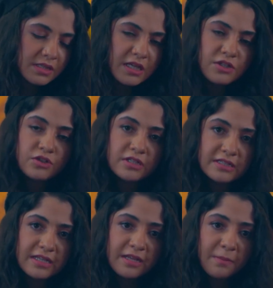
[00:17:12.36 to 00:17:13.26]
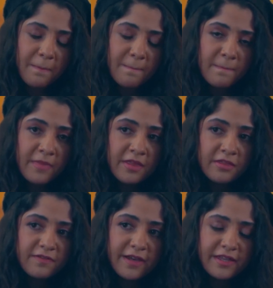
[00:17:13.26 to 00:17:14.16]
interesting.
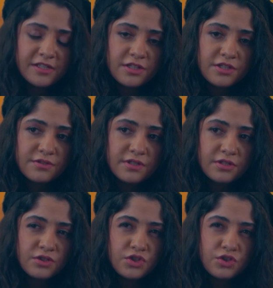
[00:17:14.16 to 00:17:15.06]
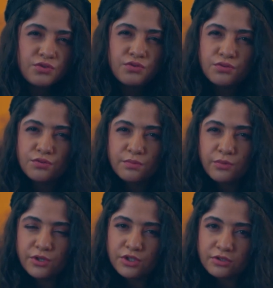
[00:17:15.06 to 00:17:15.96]
The fact that she's using 2
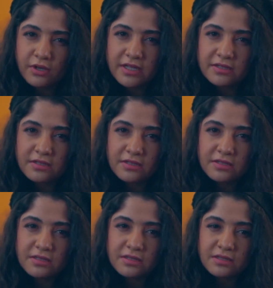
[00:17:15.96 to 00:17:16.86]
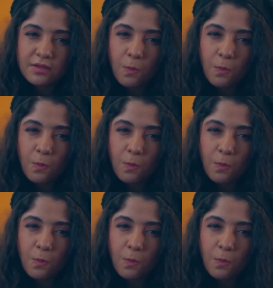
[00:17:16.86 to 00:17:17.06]
moisturizers,